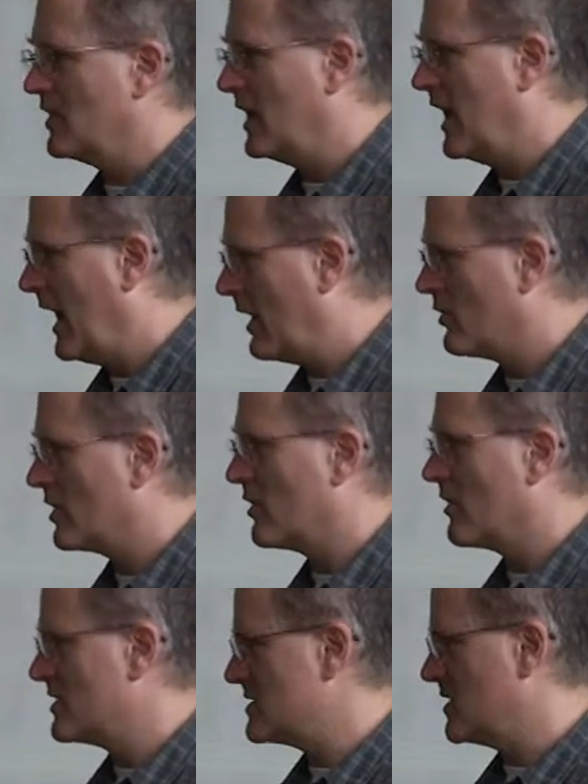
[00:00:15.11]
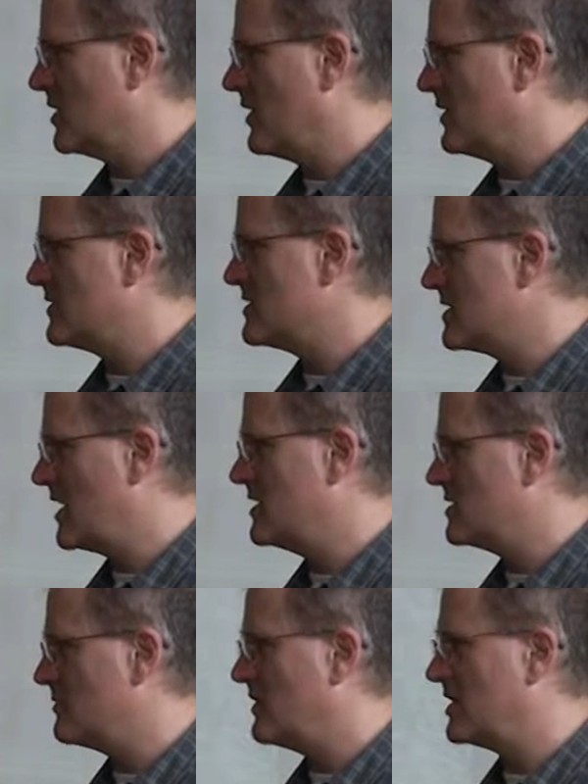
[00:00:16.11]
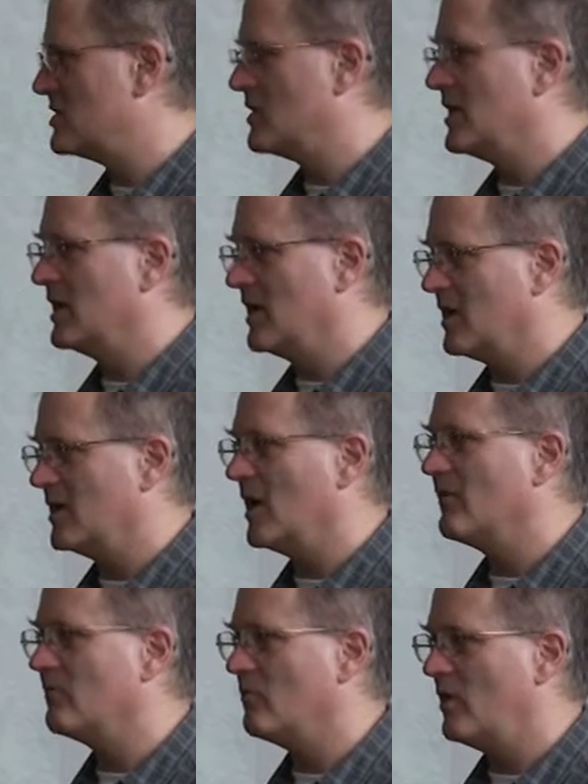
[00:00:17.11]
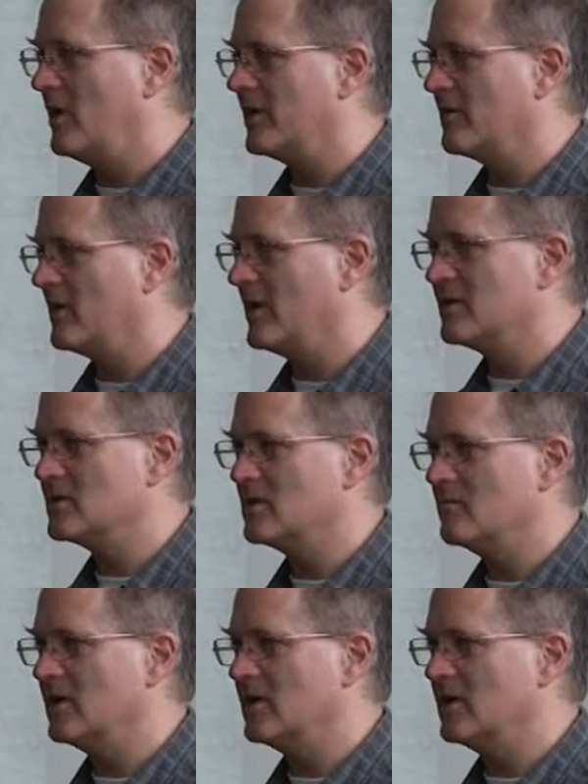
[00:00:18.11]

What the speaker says: an hour or so at the site to make sure they get enough water on to